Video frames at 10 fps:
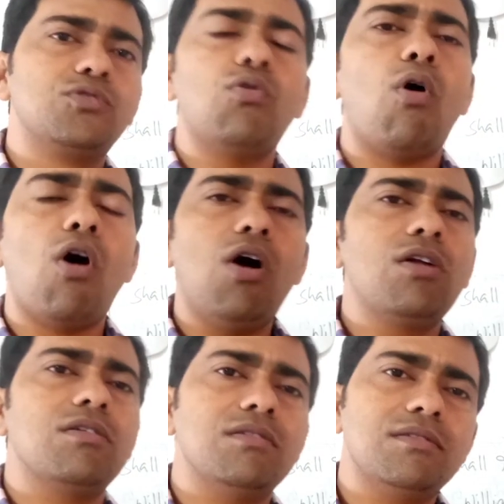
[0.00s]
to
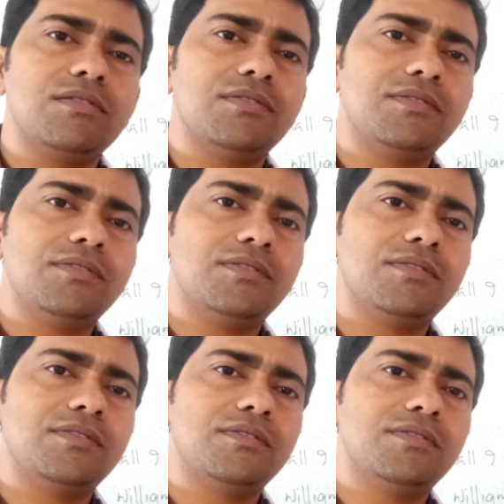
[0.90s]
all
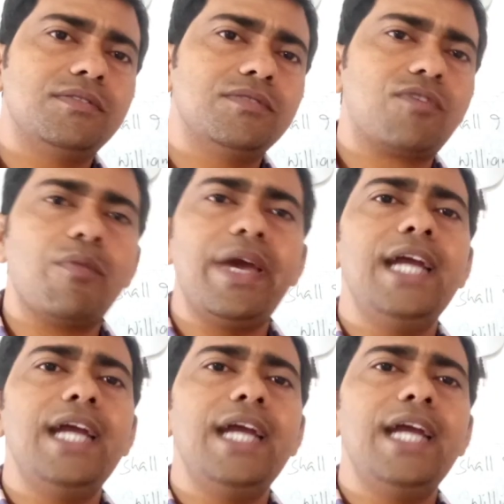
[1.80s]
from